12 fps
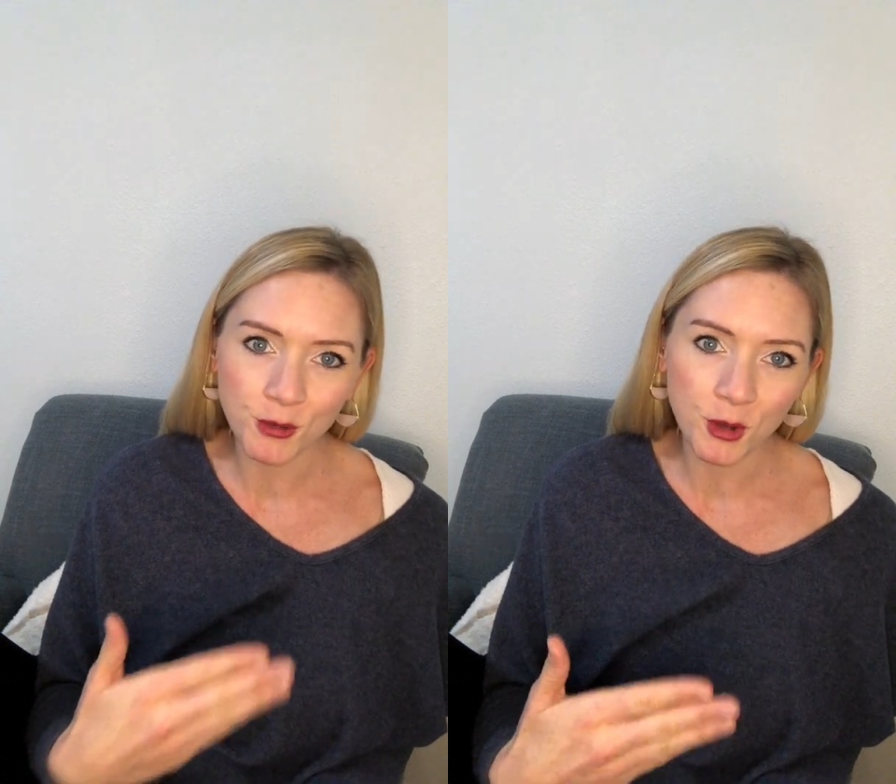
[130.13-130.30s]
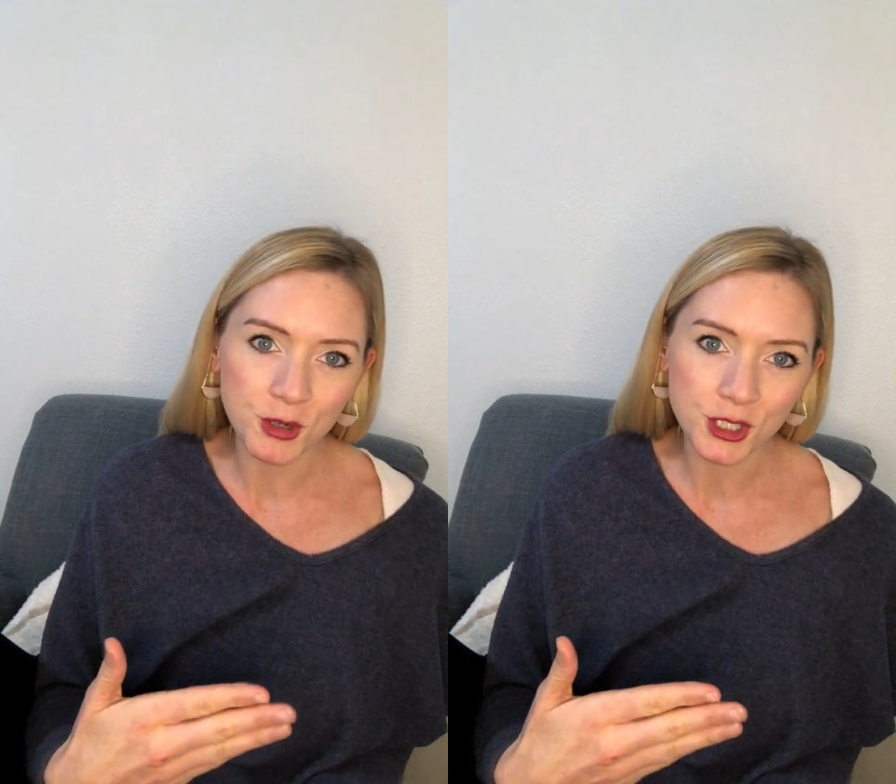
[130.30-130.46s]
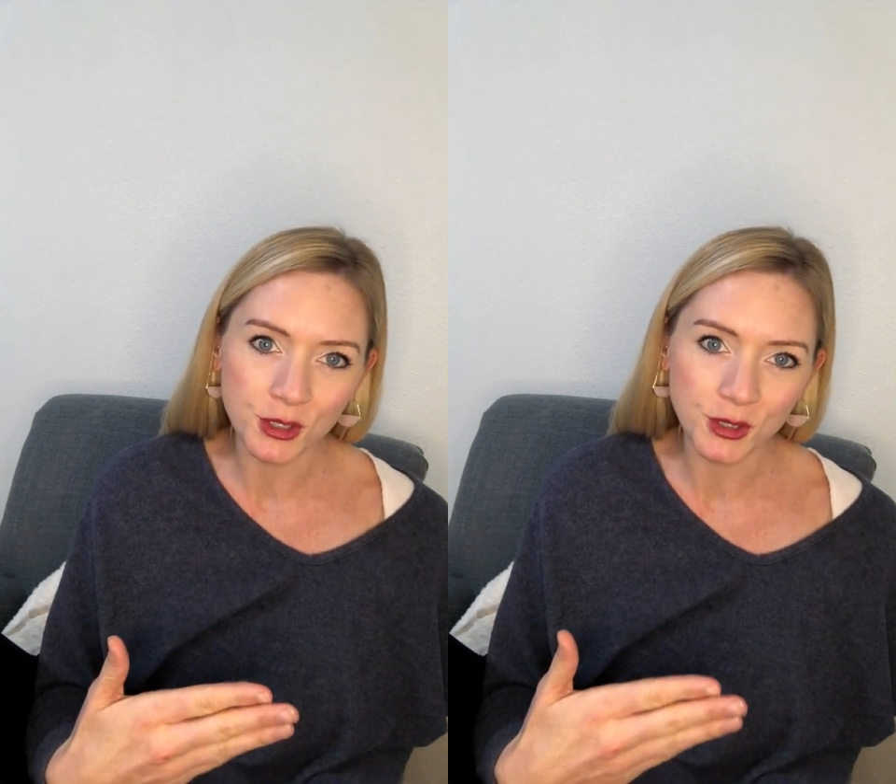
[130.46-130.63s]

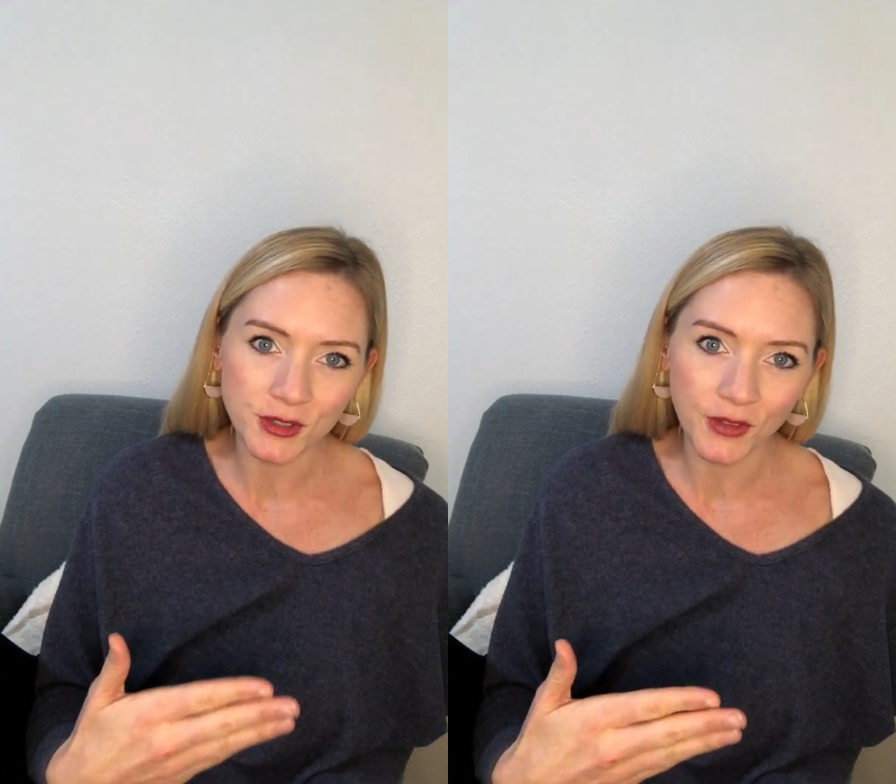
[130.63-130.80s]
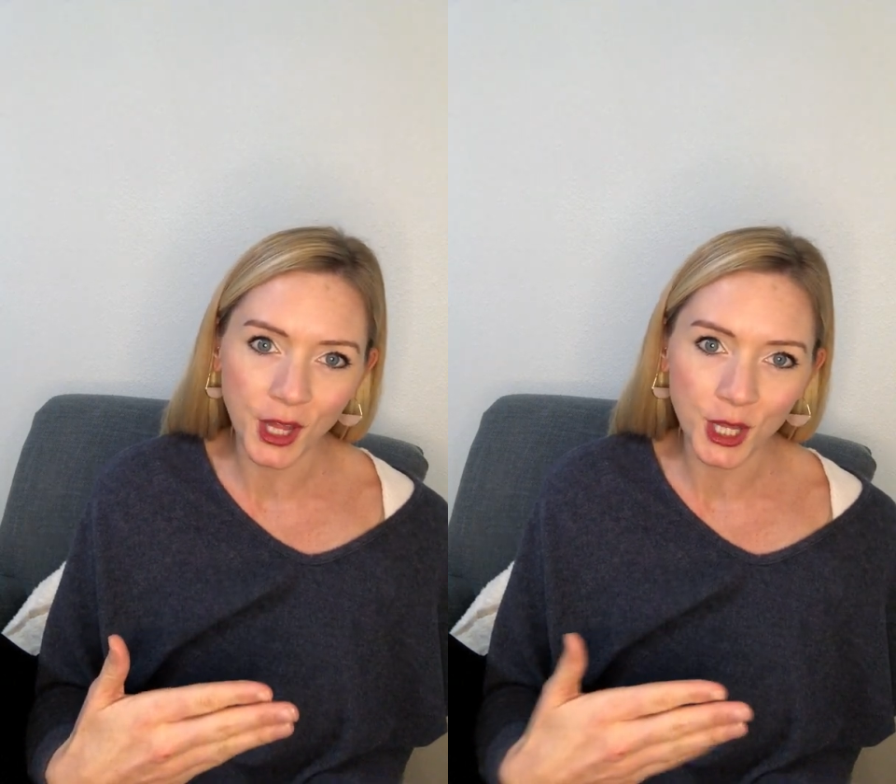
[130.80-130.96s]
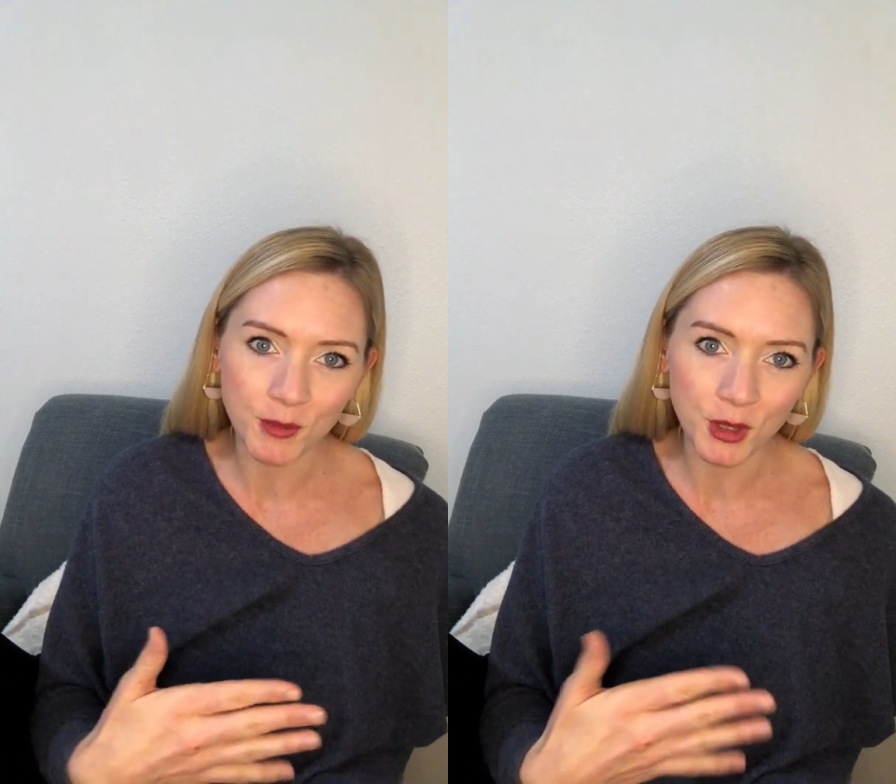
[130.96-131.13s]
emotional
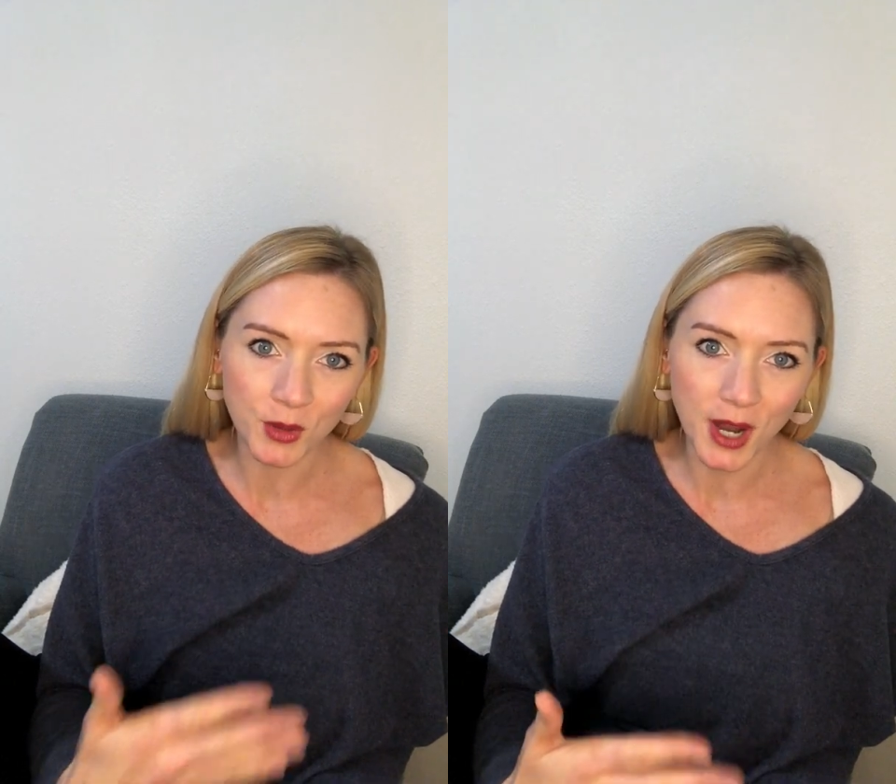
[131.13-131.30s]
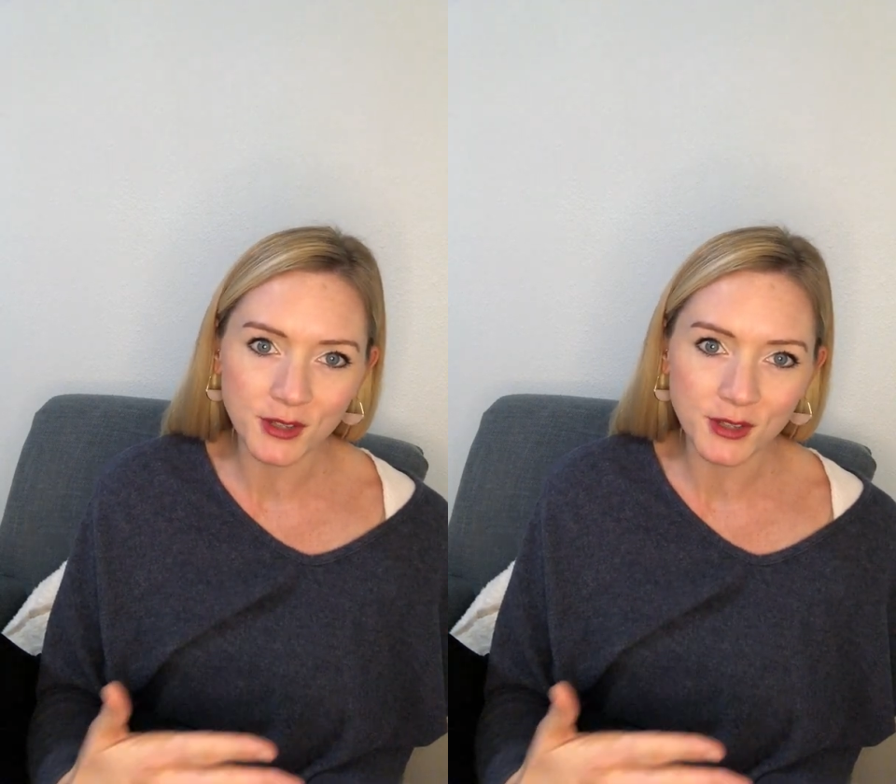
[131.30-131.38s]
development